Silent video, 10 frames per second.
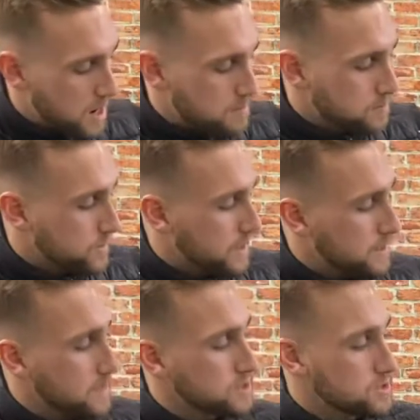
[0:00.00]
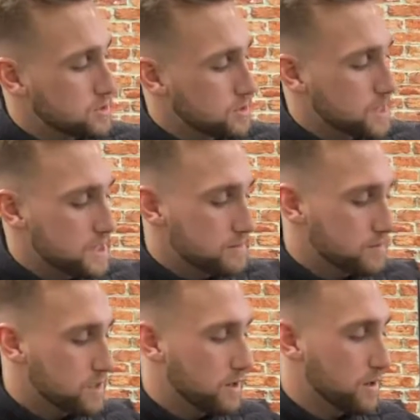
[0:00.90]
So that's just the
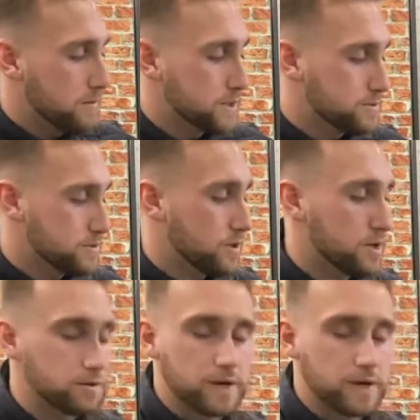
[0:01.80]
kind of like menstrual cycle